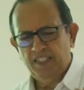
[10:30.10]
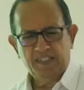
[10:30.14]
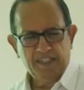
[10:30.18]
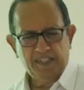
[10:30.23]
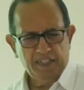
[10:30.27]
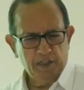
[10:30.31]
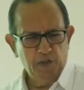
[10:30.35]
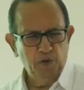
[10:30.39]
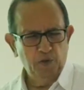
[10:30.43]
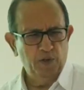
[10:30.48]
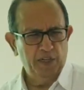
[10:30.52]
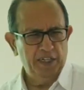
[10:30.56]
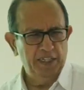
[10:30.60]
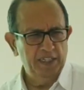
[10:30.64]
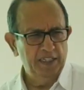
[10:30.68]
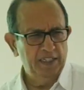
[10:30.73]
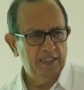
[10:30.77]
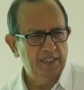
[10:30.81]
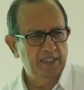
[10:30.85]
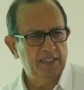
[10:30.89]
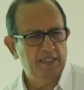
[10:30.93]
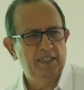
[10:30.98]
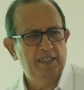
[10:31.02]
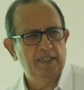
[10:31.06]

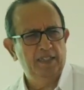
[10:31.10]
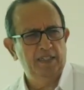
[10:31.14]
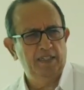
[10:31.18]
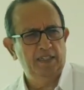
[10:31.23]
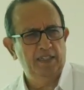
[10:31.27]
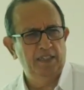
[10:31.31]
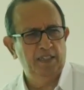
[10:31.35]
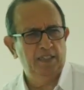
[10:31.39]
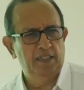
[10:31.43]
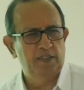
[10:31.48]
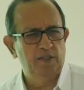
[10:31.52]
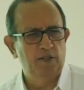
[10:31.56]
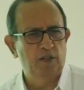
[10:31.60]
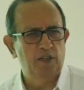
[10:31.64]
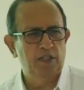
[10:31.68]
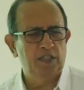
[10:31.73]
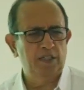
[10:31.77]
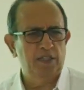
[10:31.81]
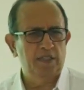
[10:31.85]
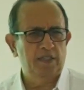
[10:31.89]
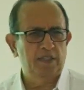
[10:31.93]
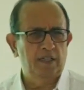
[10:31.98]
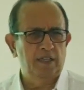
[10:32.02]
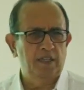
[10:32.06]
ignorance. It's not.
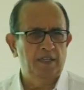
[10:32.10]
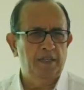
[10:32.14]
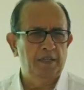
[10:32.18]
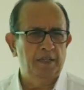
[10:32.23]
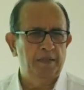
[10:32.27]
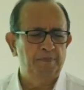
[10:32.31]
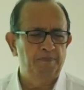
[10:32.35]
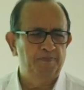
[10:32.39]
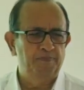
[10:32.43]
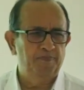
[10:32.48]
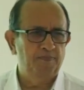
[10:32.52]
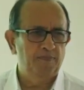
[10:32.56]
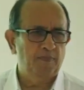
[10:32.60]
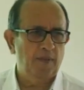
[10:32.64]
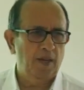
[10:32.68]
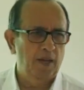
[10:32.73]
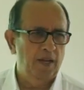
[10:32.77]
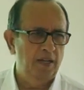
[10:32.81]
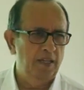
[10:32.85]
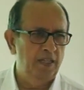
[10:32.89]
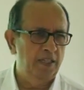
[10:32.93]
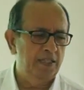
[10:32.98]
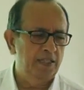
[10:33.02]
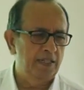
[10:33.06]

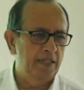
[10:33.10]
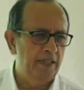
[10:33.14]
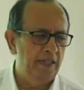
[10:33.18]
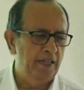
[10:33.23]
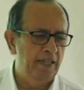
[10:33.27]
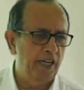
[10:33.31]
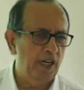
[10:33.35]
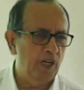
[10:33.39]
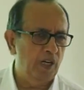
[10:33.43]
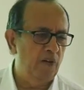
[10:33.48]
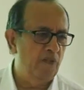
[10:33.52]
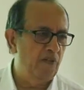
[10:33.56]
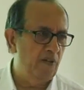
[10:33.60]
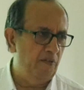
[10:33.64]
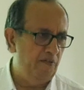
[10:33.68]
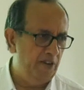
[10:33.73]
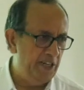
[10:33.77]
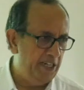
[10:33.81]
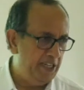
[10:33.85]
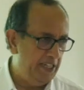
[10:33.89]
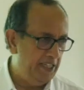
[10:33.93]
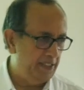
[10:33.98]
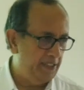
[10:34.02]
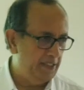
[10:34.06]
It's lack of
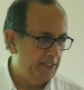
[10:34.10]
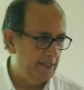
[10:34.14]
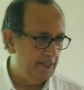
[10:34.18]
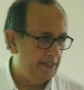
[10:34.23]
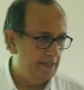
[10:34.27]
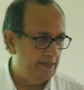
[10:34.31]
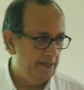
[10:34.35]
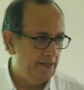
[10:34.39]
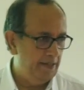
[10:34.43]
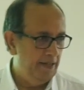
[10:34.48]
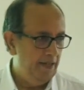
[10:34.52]
awareness.